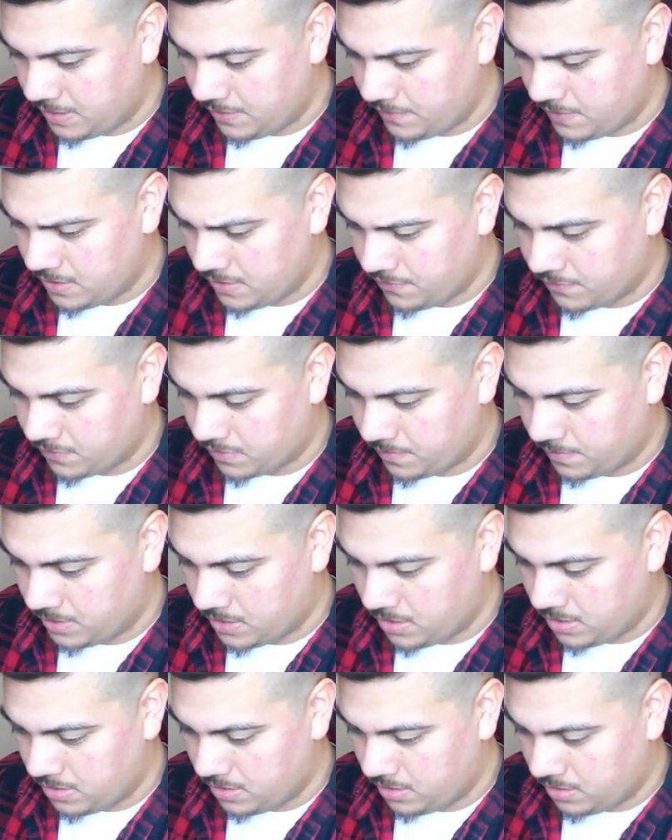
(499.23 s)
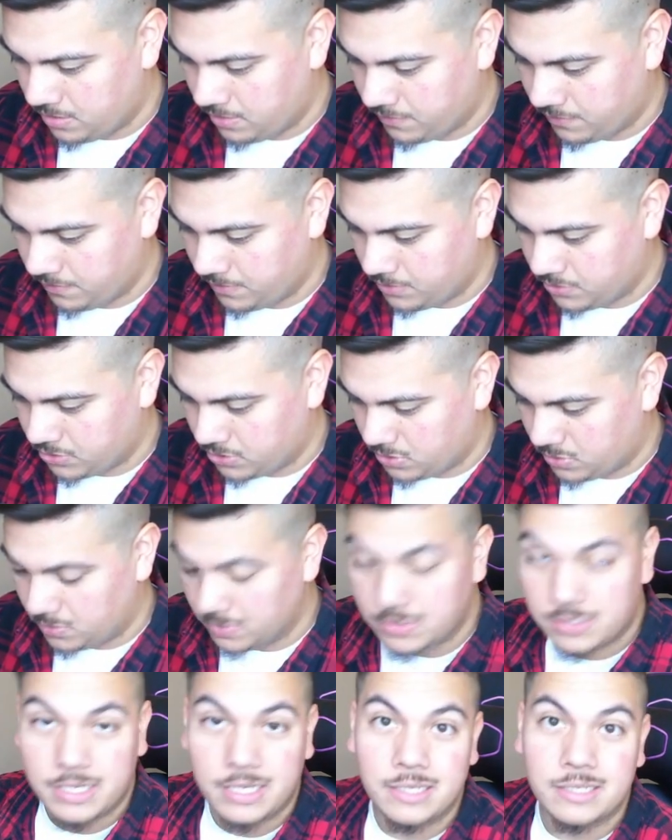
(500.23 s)
Vivi from the from the show?
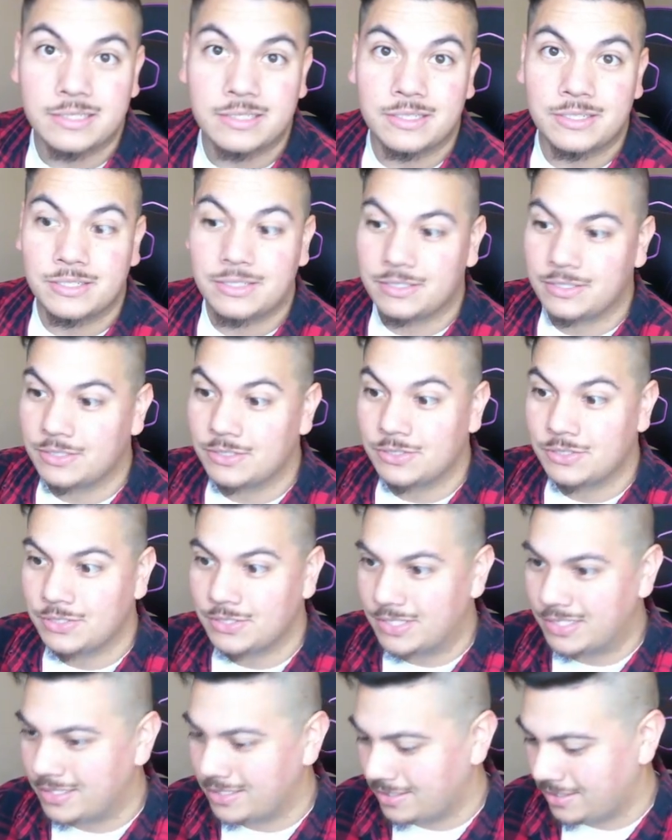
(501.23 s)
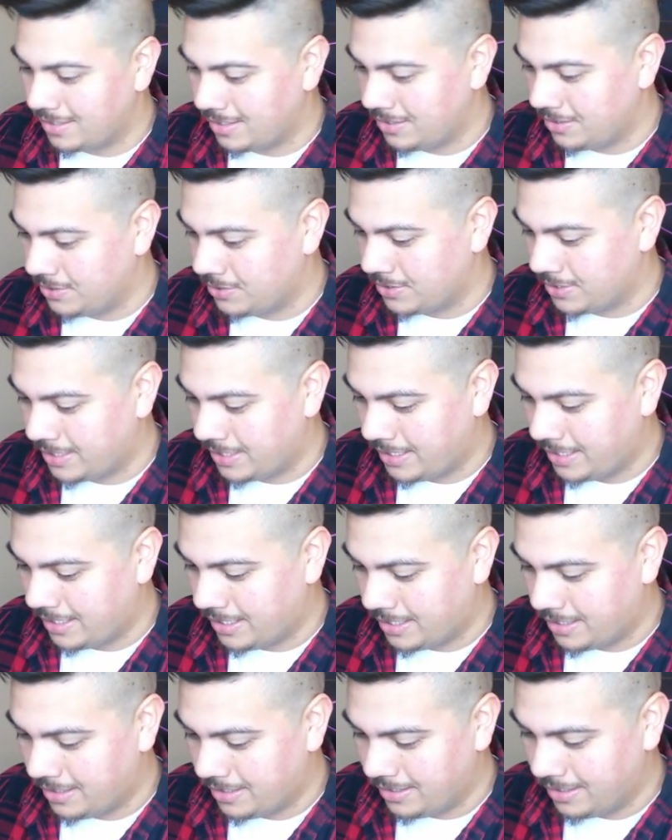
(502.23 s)
Is that is there is there, is there, is it
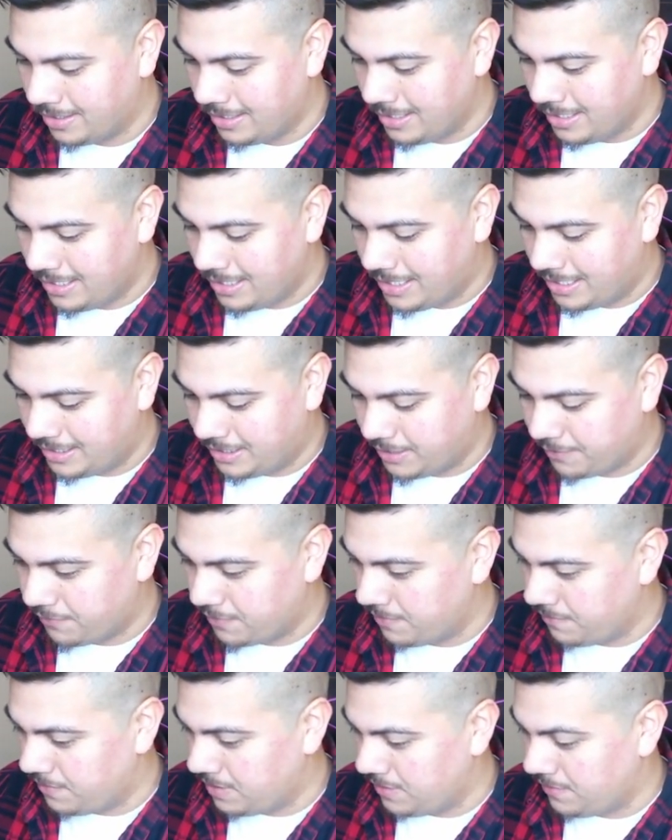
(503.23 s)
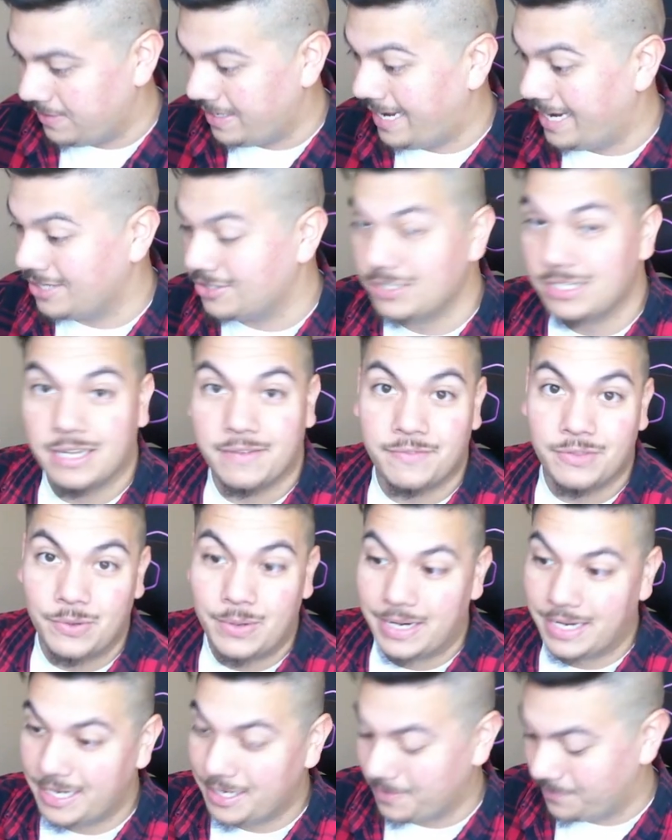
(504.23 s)
a uh, a different Vivi? I actually have
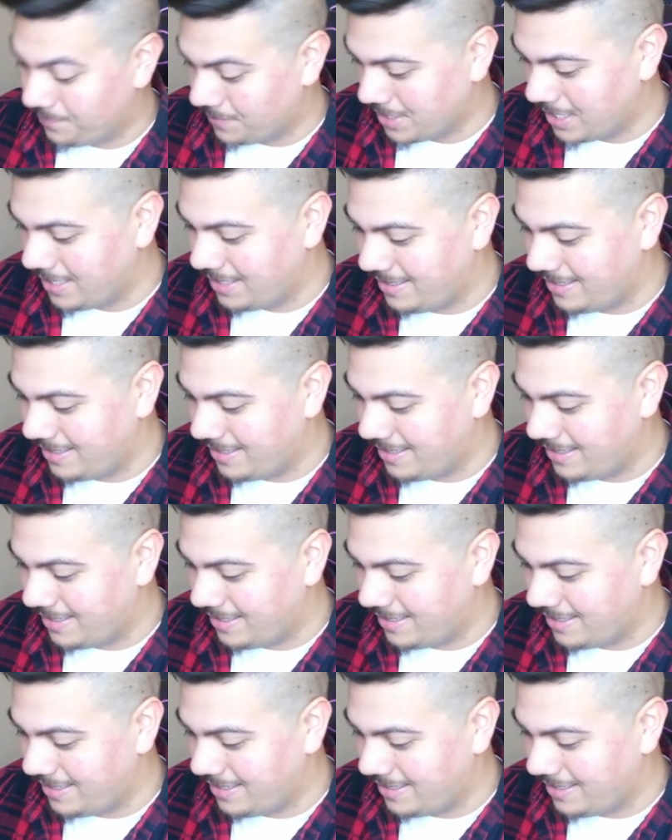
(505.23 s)
no idea.